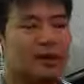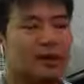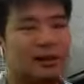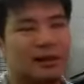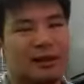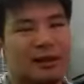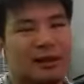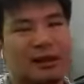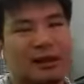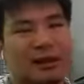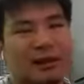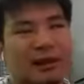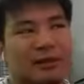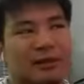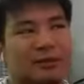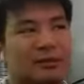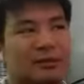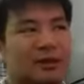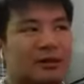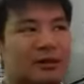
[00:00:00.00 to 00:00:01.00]
in English,
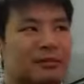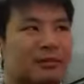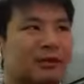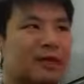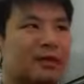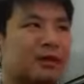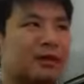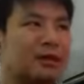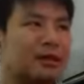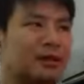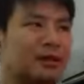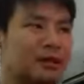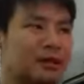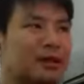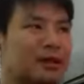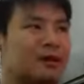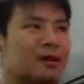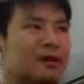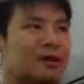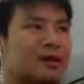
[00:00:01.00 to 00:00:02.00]
but Chinese is
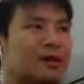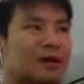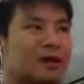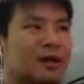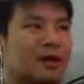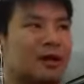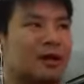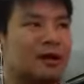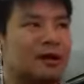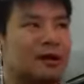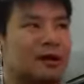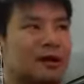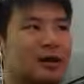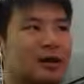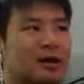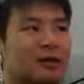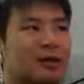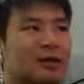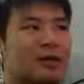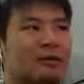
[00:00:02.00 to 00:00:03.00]
okay, and
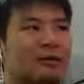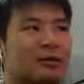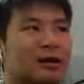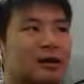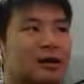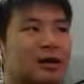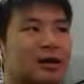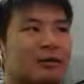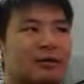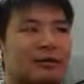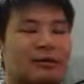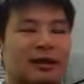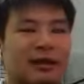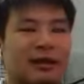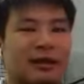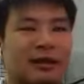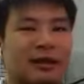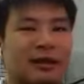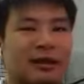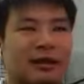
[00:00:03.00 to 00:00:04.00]
perhaps when
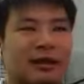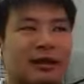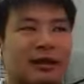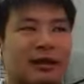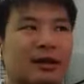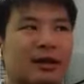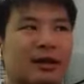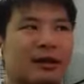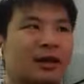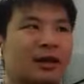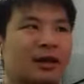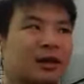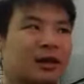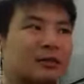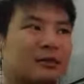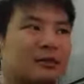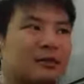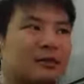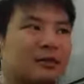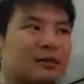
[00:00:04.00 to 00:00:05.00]
their
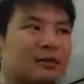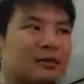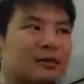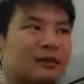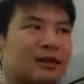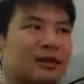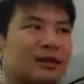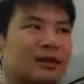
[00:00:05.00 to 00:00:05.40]
preferred